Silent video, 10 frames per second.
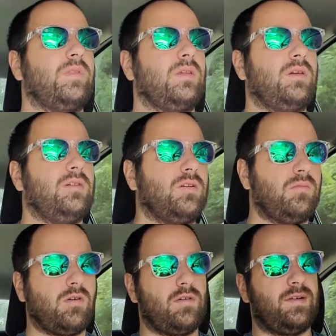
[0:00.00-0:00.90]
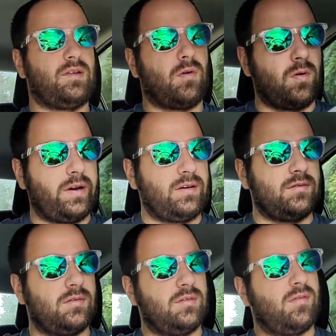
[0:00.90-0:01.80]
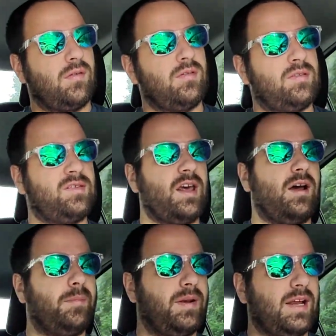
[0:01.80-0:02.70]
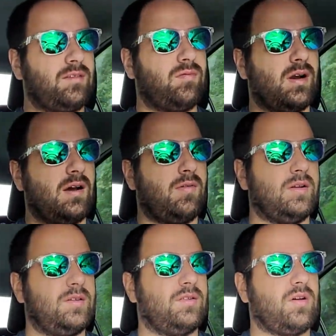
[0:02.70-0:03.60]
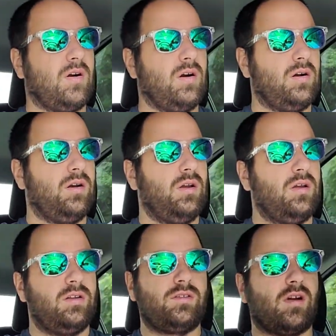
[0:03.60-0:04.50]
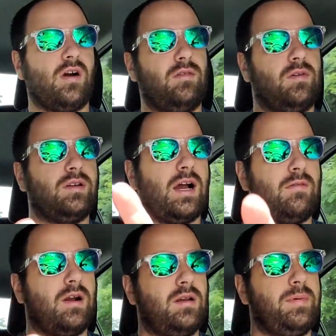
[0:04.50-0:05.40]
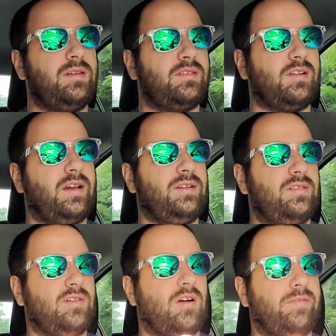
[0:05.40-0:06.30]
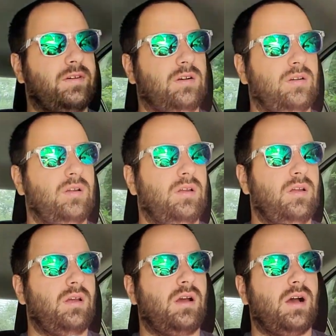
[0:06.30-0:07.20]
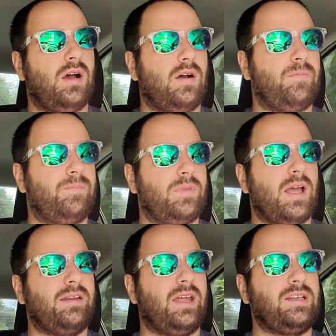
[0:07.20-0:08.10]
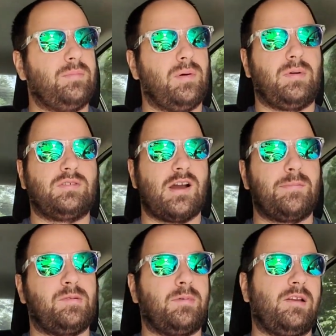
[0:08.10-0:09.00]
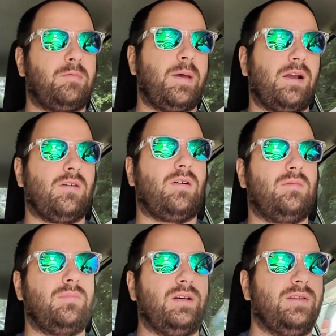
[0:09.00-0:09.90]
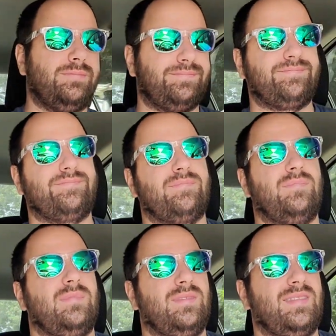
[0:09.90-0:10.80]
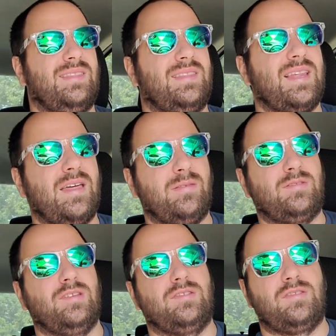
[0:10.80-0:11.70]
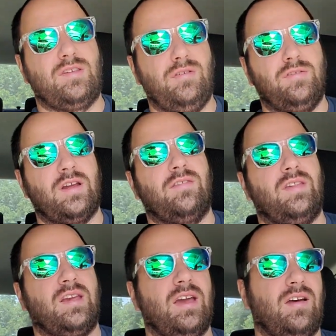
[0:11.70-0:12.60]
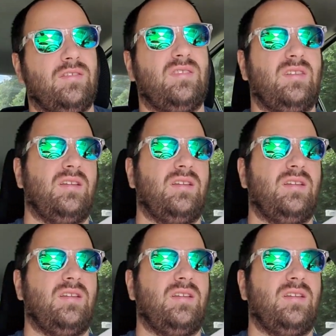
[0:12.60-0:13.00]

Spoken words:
because they're more of a touring setup, and that's what I want this car. I want it to be slightly softer. I'd like to put my drop springs back on, but that just skews everything else.